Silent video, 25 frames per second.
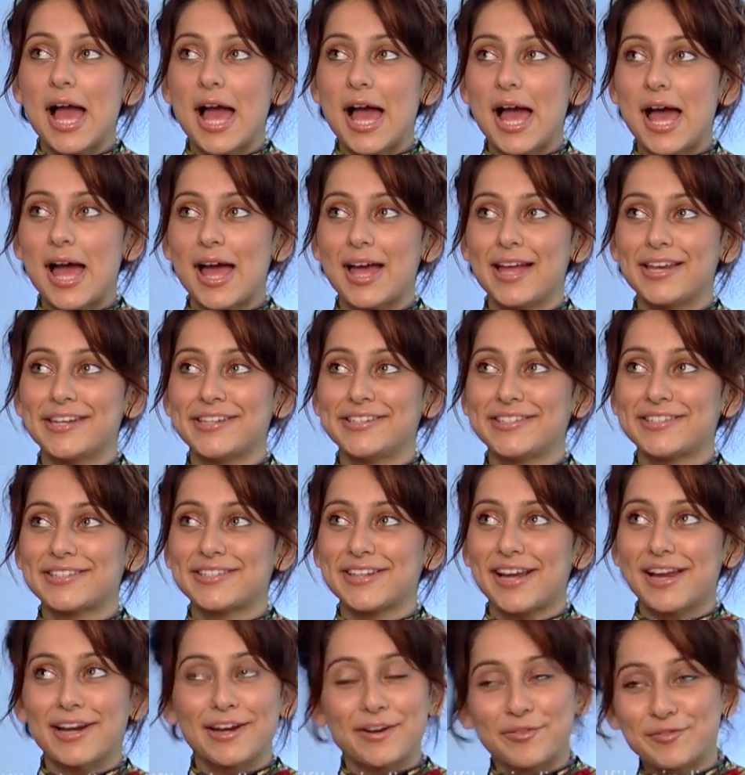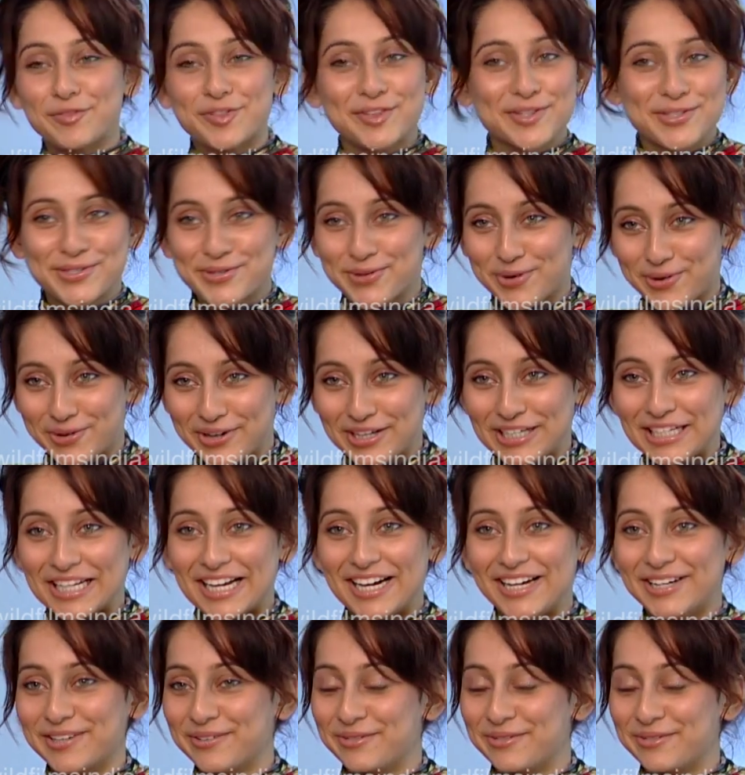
and I love the storyline.